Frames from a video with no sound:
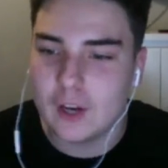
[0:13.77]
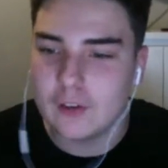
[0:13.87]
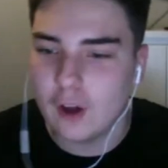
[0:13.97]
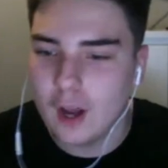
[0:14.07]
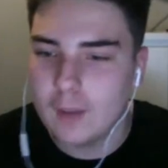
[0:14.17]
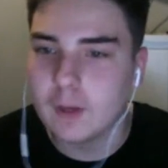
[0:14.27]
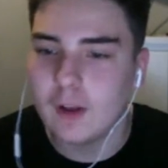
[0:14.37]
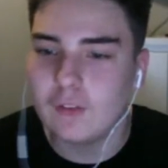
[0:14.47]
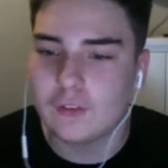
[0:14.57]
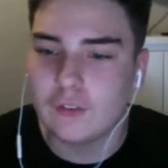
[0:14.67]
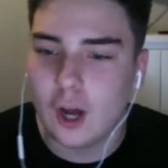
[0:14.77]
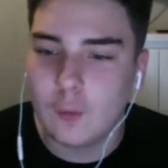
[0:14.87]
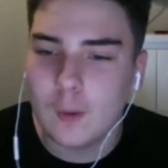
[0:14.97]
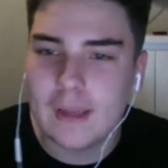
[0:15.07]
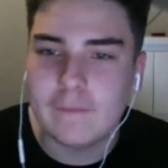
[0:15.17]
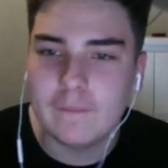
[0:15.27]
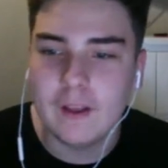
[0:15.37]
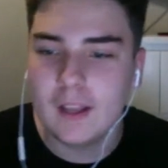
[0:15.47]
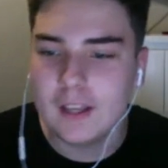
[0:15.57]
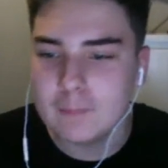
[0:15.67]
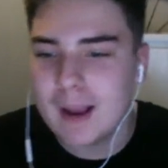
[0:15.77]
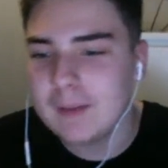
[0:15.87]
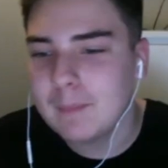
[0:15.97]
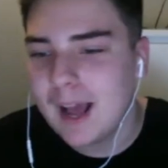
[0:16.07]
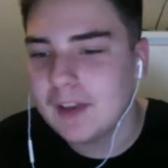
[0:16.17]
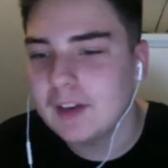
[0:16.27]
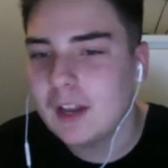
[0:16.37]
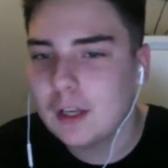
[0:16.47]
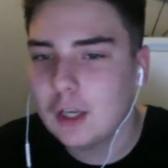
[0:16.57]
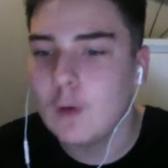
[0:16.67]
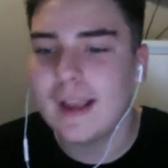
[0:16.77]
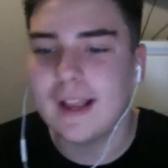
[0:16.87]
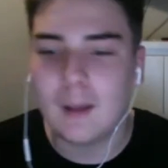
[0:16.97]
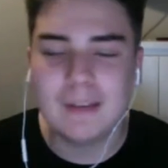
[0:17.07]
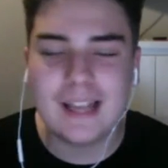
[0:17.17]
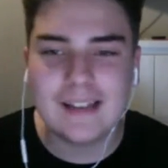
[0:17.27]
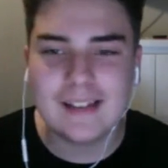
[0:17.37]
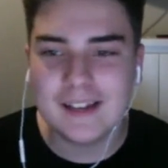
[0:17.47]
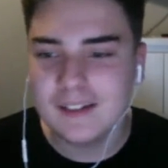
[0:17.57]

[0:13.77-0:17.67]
I'm going to start with the main man, Louis. I'm leading.